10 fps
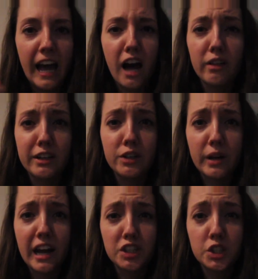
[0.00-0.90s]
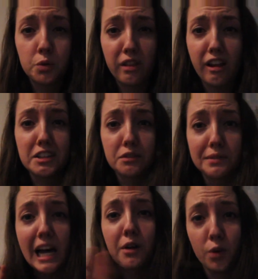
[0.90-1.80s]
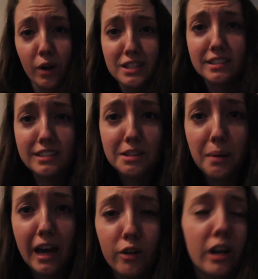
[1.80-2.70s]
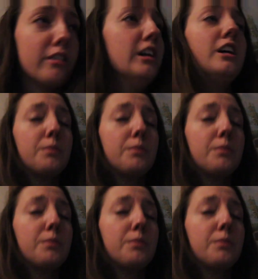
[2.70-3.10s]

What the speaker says: Outlander reactions with lots of loud noises in the background,